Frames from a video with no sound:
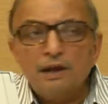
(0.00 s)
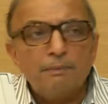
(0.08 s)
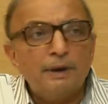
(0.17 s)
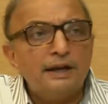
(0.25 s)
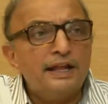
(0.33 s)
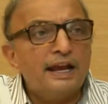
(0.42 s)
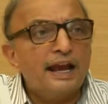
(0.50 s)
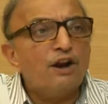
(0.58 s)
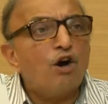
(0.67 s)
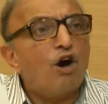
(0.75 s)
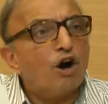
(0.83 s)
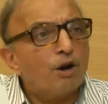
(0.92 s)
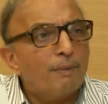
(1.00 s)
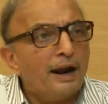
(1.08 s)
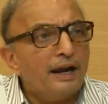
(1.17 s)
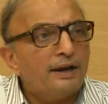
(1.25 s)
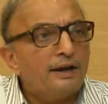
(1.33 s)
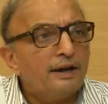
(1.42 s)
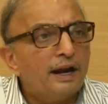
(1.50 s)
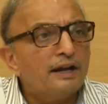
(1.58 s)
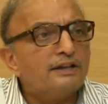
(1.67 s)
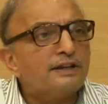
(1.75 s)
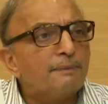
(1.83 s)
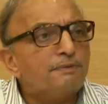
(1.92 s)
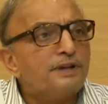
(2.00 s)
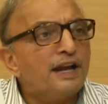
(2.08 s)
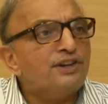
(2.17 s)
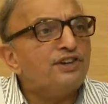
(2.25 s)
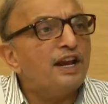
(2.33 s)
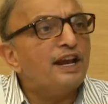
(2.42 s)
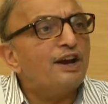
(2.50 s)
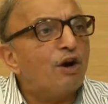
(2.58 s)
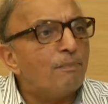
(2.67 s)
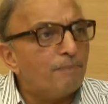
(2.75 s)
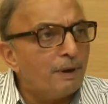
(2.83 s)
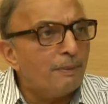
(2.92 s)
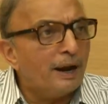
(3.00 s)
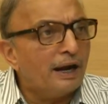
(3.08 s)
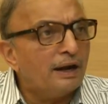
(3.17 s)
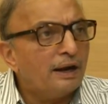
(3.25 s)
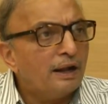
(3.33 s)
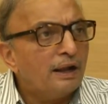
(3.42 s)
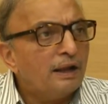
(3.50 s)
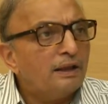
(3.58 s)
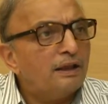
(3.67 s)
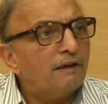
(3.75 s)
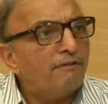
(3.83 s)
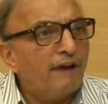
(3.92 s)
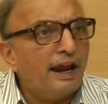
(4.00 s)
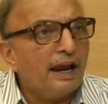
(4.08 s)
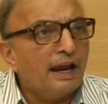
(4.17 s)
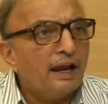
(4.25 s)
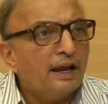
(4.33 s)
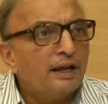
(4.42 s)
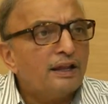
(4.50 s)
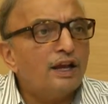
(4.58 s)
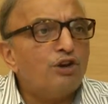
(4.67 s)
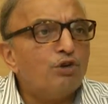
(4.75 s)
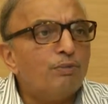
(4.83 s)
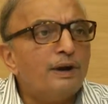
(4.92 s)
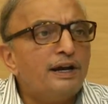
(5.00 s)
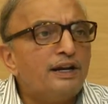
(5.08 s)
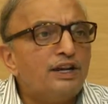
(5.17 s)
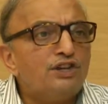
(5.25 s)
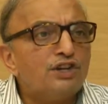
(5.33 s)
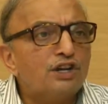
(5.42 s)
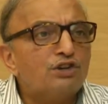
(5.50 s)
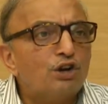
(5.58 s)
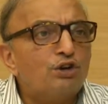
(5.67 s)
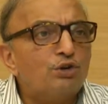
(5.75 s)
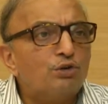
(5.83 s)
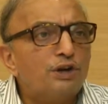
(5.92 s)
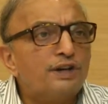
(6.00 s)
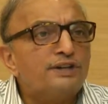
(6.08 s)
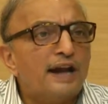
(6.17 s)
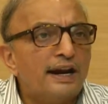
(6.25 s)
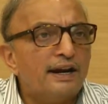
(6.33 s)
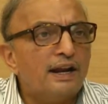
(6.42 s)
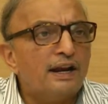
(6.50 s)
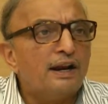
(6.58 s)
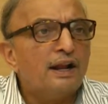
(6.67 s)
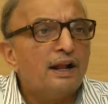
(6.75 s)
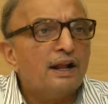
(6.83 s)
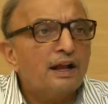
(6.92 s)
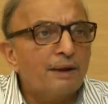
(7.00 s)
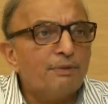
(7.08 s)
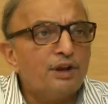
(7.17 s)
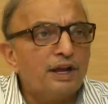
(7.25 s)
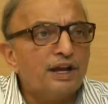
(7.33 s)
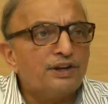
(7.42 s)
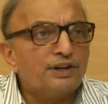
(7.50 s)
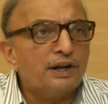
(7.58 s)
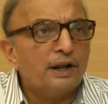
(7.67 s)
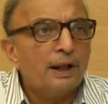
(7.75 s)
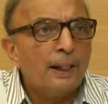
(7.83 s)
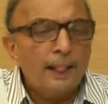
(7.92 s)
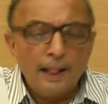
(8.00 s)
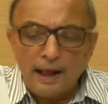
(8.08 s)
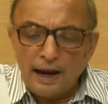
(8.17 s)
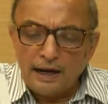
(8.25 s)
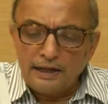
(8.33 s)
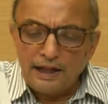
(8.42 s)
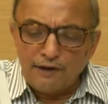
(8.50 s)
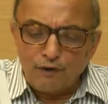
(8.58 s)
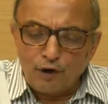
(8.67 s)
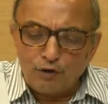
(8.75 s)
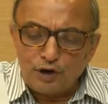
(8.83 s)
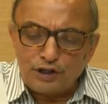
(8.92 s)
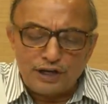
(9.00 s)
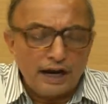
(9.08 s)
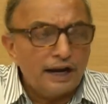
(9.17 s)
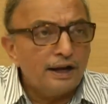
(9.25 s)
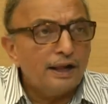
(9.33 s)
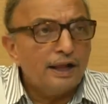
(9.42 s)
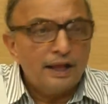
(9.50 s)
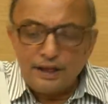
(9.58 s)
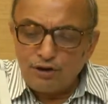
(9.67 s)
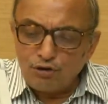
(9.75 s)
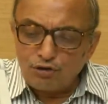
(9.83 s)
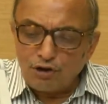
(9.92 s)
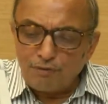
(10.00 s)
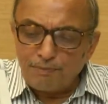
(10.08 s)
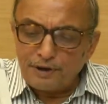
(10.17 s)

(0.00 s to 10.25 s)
but they can augment and substantially complement the way the human teachers or tutors handle communication. And therefore, we said use of